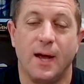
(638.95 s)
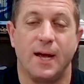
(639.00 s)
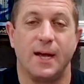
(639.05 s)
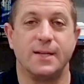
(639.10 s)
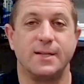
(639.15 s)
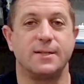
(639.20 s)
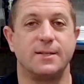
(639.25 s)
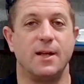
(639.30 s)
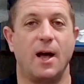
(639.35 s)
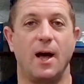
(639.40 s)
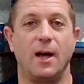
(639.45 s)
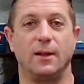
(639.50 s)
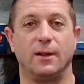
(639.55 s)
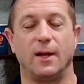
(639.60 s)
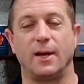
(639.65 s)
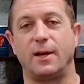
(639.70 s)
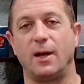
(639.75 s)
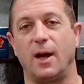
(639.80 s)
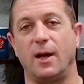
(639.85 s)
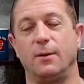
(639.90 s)
It's not
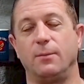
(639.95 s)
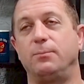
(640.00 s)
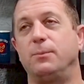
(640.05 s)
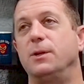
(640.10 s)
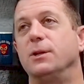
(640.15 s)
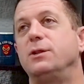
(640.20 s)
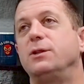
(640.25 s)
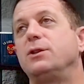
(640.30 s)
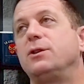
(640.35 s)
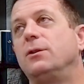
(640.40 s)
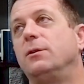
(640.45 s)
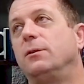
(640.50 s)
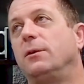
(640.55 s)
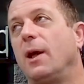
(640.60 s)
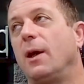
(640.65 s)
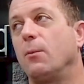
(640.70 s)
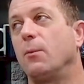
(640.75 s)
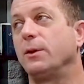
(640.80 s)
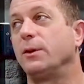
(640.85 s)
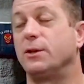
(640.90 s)
like with
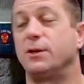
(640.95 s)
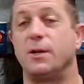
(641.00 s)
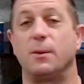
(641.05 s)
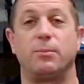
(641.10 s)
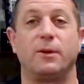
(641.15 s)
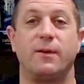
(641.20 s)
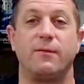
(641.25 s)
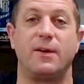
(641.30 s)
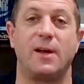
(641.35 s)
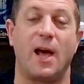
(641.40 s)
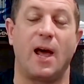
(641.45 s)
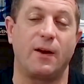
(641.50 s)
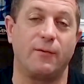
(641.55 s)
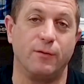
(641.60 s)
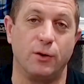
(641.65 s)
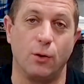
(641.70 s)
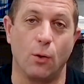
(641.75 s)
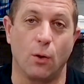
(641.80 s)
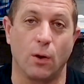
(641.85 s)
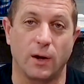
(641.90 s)
the ship leaving out of
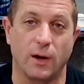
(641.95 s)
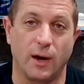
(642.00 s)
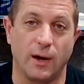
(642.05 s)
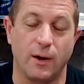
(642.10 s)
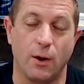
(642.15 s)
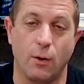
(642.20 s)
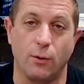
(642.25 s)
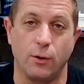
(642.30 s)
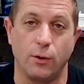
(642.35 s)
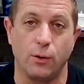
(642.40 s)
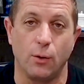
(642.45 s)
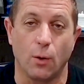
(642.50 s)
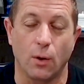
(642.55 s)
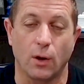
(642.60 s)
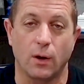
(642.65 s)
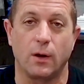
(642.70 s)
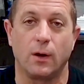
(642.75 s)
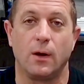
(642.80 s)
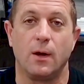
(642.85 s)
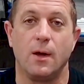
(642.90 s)
New York, and I know New
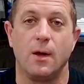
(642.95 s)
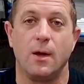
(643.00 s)
York